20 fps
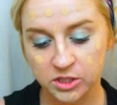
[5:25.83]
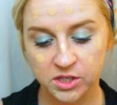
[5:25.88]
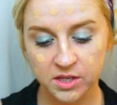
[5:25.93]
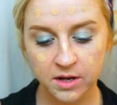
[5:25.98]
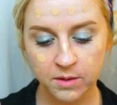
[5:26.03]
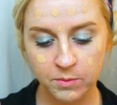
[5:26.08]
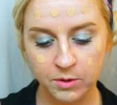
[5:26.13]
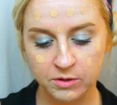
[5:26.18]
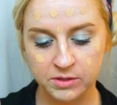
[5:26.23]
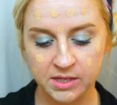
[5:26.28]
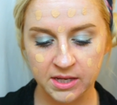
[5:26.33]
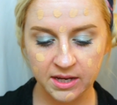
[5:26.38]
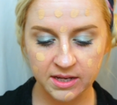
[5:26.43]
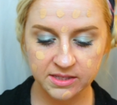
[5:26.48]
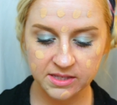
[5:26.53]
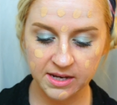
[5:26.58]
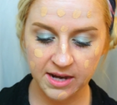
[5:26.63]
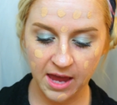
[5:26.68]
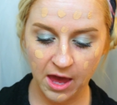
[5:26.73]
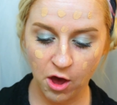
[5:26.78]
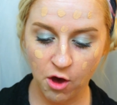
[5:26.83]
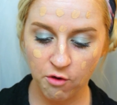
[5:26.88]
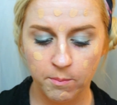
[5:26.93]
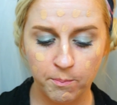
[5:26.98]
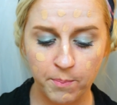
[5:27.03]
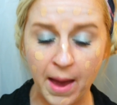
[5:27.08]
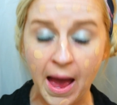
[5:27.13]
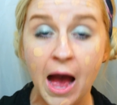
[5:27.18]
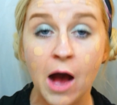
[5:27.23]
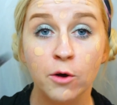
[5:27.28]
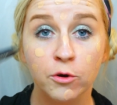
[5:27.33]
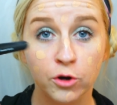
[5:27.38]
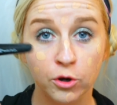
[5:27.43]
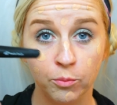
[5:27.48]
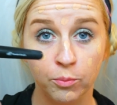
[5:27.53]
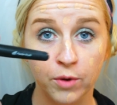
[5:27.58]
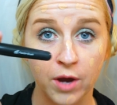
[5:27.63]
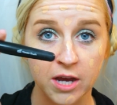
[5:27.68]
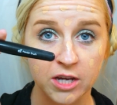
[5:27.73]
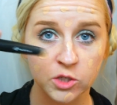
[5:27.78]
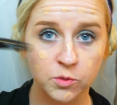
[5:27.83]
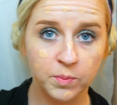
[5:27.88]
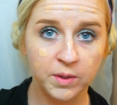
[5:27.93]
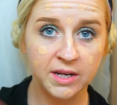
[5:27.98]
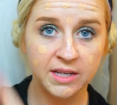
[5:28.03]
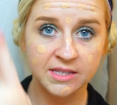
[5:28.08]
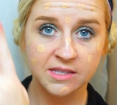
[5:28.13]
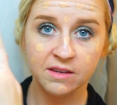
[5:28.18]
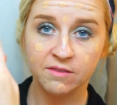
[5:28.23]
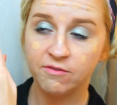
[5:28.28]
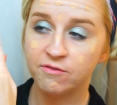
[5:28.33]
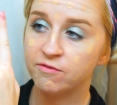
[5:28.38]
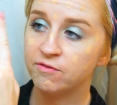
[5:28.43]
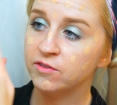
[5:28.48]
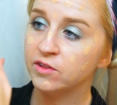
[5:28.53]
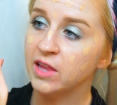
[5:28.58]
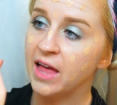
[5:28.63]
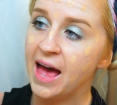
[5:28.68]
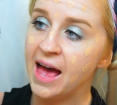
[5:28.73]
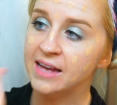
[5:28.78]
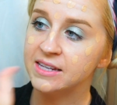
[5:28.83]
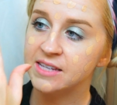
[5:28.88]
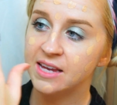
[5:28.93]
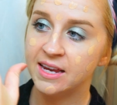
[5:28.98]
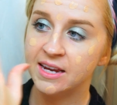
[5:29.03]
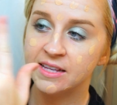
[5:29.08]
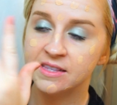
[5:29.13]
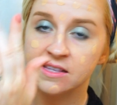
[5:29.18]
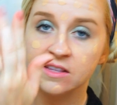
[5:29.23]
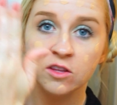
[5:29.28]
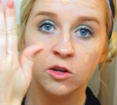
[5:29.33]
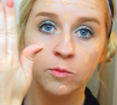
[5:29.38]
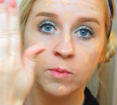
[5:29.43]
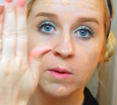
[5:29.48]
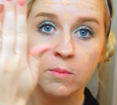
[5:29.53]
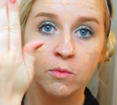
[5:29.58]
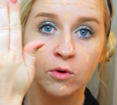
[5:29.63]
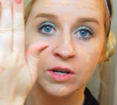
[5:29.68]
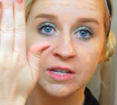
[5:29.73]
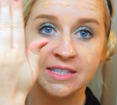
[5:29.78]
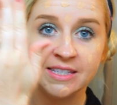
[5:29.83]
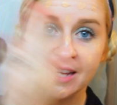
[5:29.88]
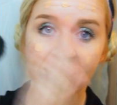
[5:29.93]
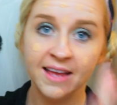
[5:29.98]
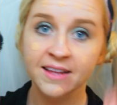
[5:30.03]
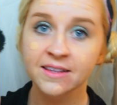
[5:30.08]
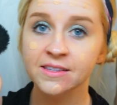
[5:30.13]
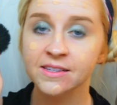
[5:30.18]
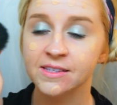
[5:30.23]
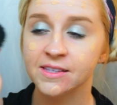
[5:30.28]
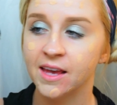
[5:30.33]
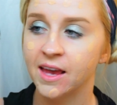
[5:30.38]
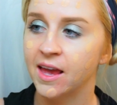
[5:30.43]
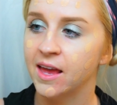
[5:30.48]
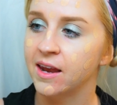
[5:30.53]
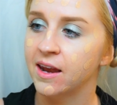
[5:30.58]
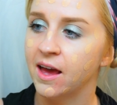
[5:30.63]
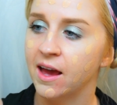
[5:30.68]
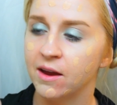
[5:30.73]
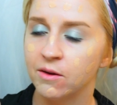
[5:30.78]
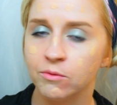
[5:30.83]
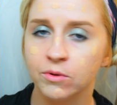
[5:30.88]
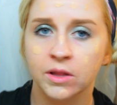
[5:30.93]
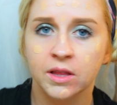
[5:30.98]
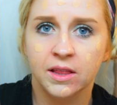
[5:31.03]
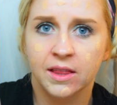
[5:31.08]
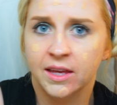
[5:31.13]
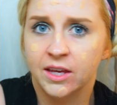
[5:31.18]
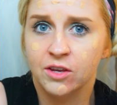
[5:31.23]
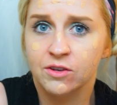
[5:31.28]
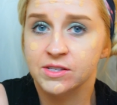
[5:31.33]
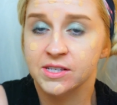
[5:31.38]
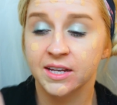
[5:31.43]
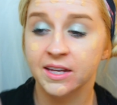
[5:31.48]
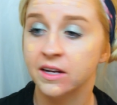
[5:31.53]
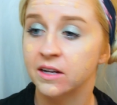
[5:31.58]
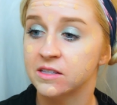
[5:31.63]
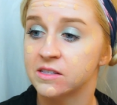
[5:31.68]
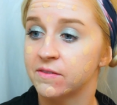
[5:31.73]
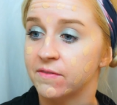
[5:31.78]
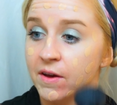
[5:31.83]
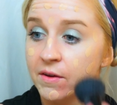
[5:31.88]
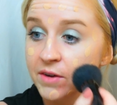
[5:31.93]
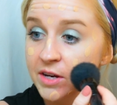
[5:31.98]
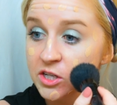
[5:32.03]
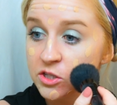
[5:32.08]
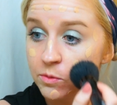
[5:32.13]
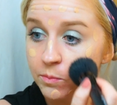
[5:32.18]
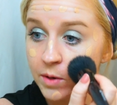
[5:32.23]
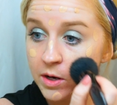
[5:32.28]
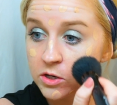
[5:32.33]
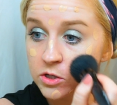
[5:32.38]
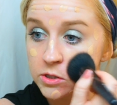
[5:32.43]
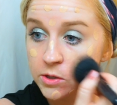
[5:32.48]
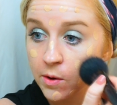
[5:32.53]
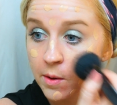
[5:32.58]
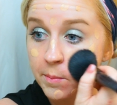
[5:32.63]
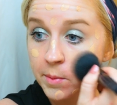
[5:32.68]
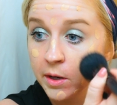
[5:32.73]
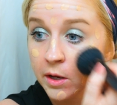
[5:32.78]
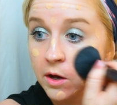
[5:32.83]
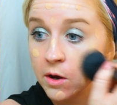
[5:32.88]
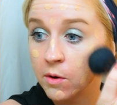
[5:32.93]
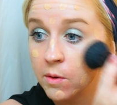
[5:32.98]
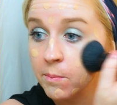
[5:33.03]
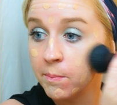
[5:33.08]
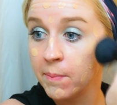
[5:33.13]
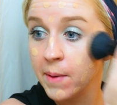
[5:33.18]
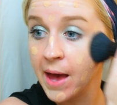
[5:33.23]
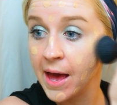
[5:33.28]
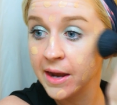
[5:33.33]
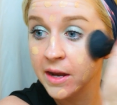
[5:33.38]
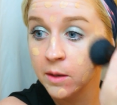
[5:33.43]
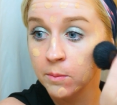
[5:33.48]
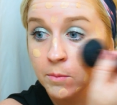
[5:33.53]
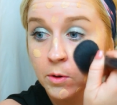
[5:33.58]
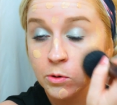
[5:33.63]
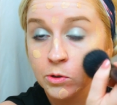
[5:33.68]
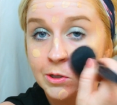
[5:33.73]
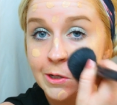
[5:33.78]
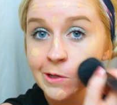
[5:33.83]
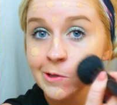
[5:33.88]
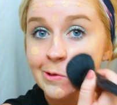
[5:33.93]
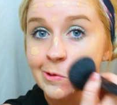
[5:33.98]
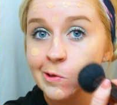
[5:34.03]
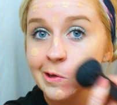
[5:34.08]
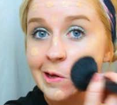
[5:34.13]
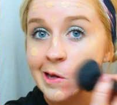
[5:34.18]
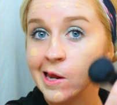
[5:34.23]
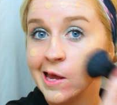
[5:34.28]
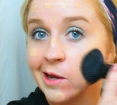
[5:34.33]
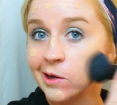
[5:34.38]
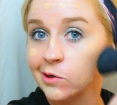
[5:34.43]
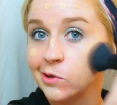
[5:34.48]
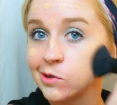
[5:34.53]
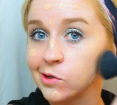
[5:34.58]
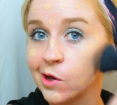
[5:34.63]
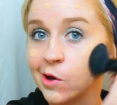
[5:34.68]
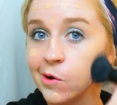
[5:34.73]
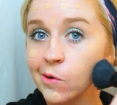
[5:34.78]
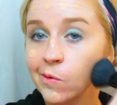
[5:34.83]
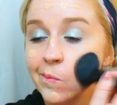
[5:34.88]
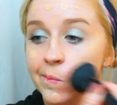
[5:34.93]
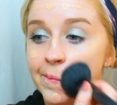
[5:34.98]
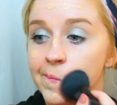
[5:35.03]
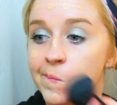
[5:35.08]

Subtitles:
that I'm using is an e.l.f. powder brush, but it's flat and it's a little bit more dense, and I really like using it as a foundation brush. So I'm gonna go in patting motions like so.